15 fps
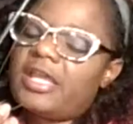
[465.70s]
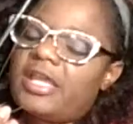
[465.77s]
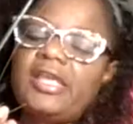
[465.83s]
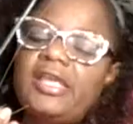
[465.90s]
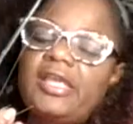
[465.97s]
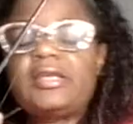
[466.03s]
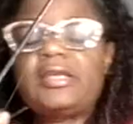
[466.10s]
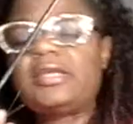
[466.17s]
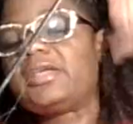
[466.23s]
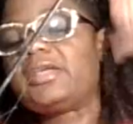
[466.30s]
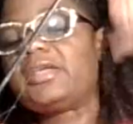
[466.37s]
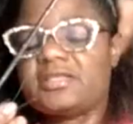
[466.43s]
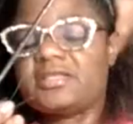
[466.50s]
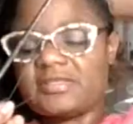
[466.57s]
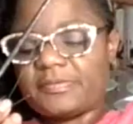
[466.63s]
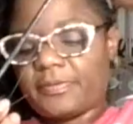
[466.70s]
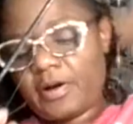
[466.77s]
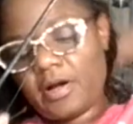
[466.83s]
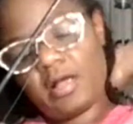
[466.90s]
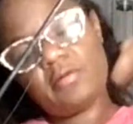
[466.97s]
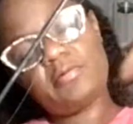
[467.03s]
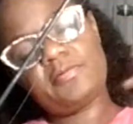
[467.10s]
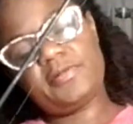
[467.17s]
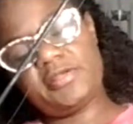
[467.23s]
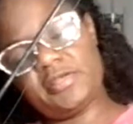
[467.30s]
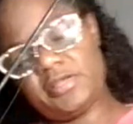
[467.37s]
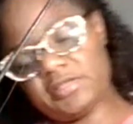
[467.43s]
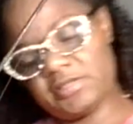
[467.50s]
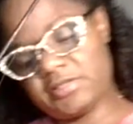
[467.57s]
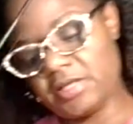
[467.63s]
it is probably
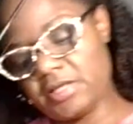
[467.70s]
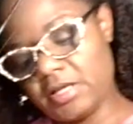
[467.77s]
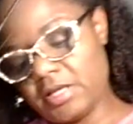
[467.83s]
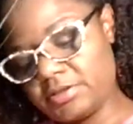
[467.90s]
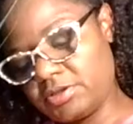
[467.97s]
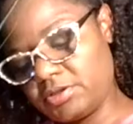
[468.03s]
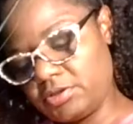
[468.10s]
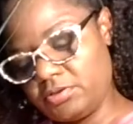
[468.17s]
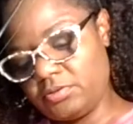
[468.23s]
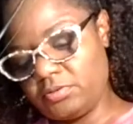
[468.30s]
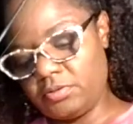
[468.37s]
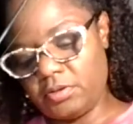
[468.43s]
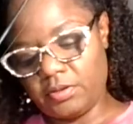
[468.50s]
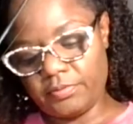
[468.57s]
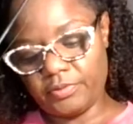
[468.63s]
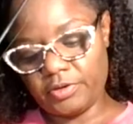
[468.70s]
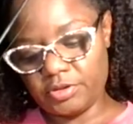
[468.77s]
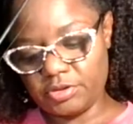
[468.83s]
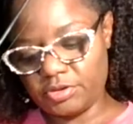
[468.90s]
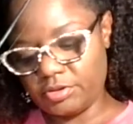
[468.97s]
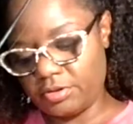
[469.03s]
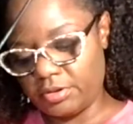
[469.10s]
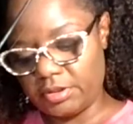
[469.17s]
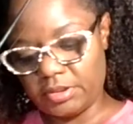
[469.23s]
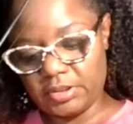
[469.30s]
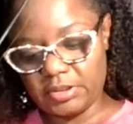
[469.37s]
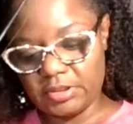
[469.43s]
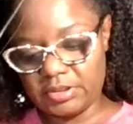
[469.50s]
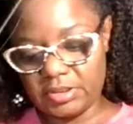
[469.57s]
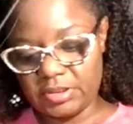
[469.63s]
a size 2. I'm pretty sure it
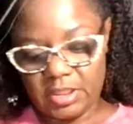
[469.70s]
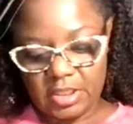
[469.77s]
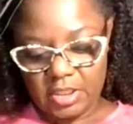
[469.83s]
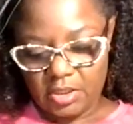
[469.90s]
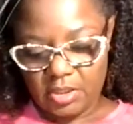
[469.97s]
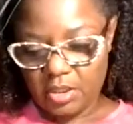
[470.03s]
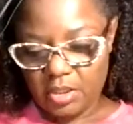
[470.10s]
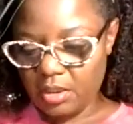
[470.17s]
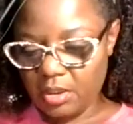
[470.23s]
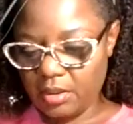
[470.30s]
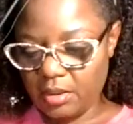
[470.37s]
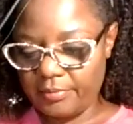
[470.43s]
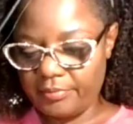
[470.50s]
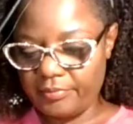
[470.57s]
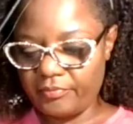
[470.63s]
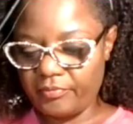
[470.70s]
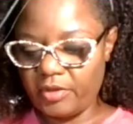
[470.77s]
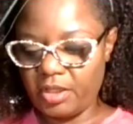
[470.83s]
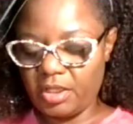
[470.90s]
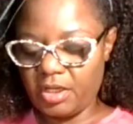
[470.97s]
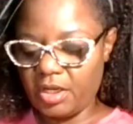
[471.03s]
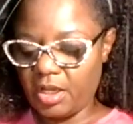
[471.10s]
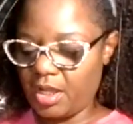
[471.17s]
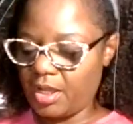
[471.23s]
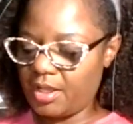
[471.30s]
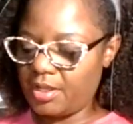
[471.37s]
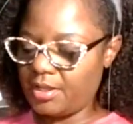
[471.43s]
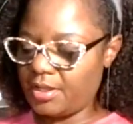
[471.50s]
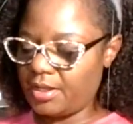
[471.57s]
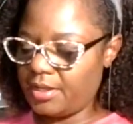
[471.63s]
is. And
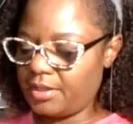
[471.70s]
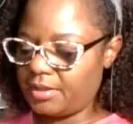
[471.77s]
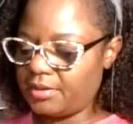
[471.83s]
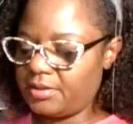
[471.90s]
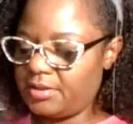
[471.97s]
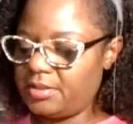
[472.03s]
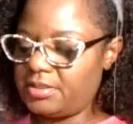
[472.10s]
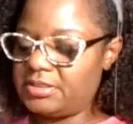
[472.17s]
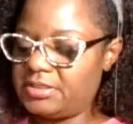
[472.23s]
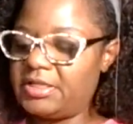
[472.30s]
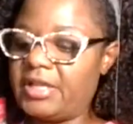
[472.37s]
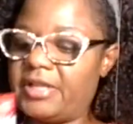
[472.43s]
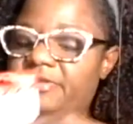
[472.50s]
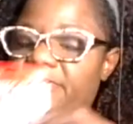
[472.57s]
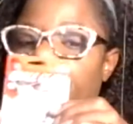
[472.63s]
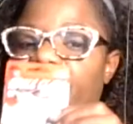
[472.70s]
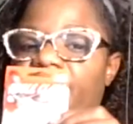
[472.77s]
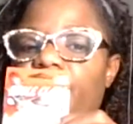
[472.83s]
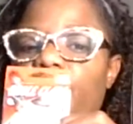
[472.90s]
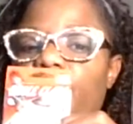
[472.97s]
I like this size